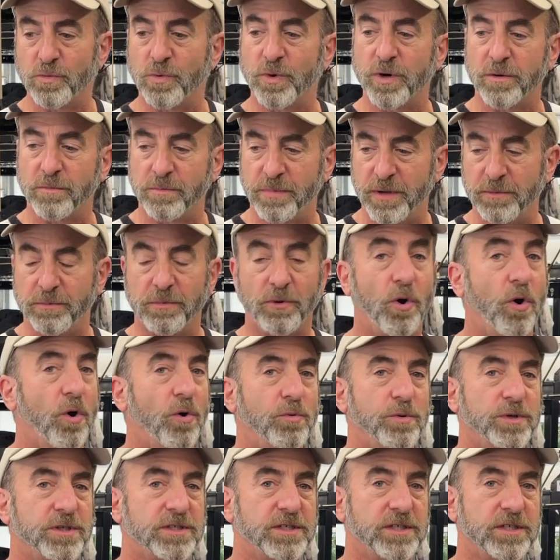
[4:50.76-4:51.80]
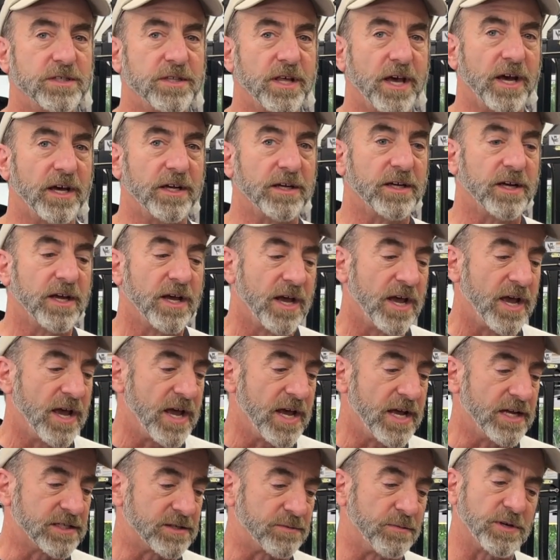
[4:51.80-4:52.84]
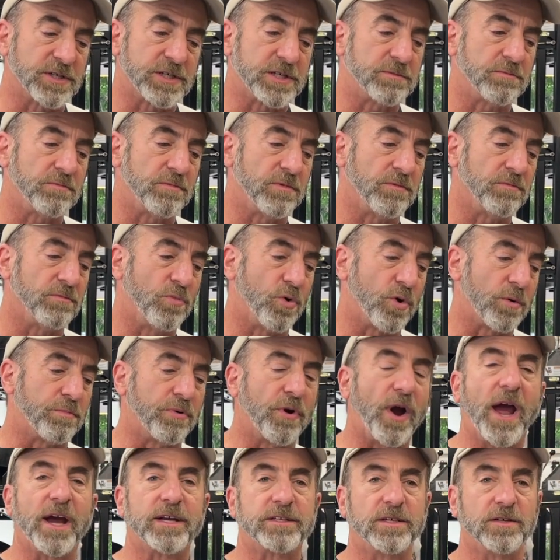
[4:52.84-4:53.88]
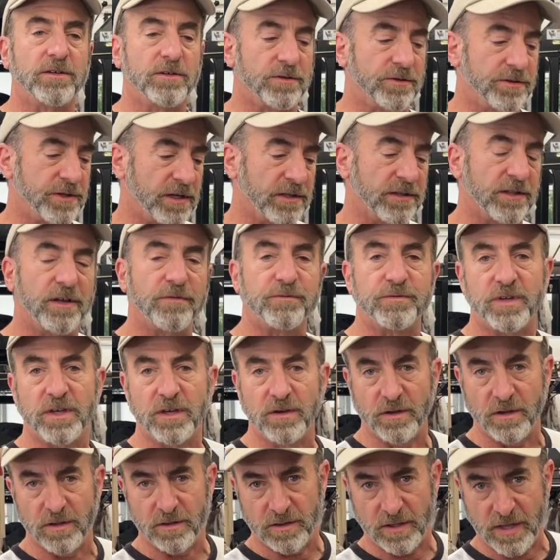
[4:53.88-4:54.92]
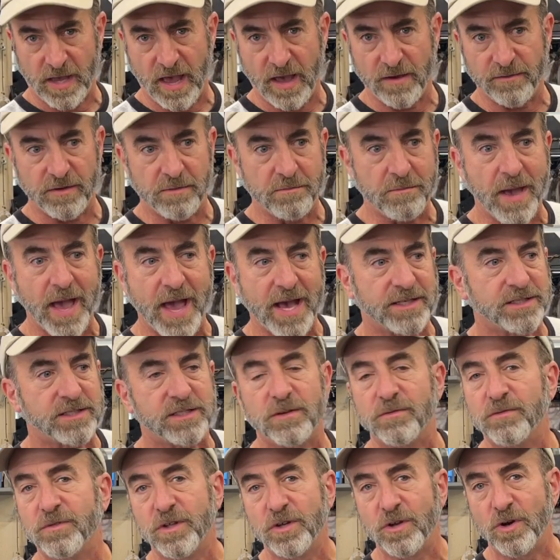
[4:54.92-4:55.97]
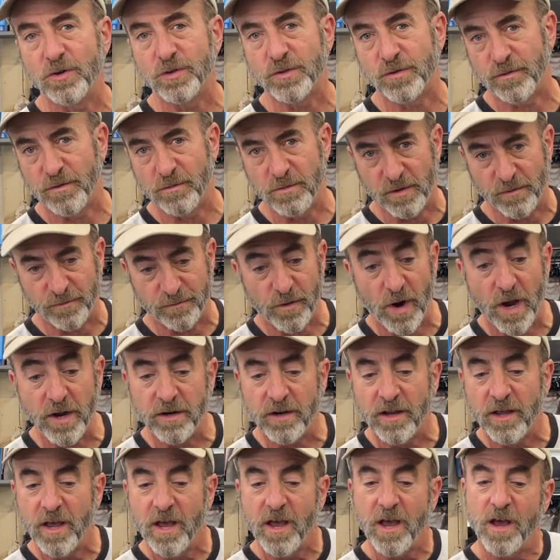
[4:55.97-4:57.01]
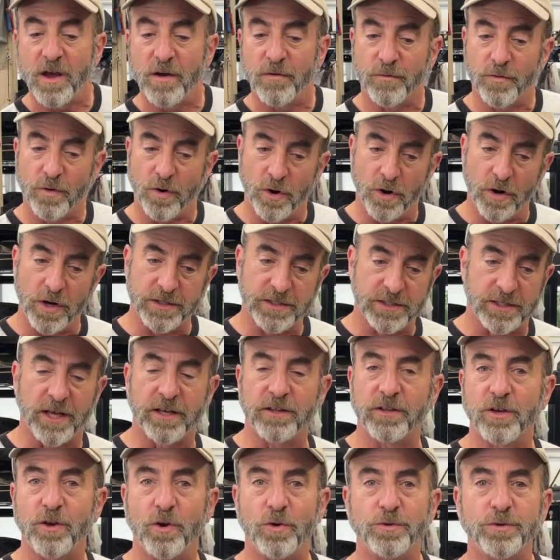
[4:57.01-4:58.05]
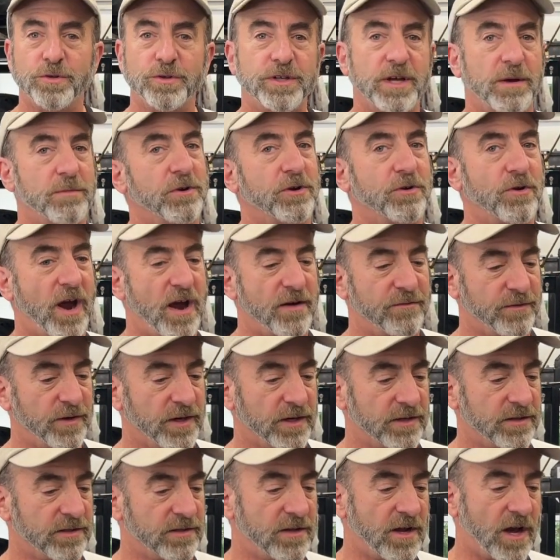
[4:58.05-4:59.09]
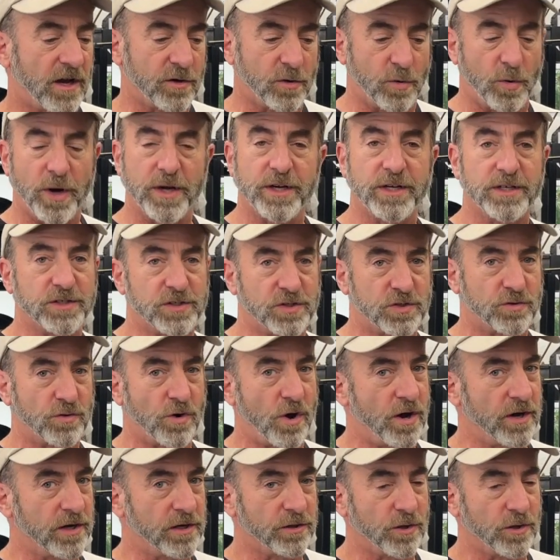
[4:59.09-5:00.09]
where people always did that, it's much more practical than lifting the heavy mass of the nose from the front for a slightly older demographic, not quite as strong a